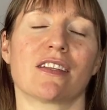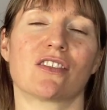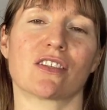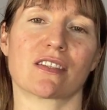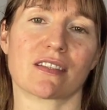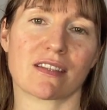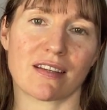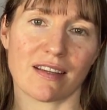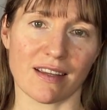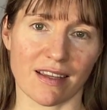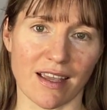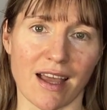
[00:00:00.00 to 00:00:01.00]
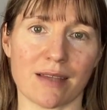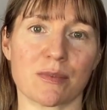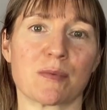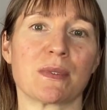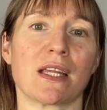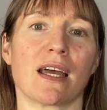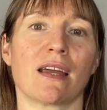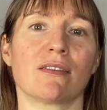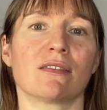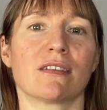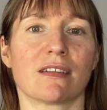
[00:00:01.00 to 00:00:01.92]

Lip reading: Just calms me down,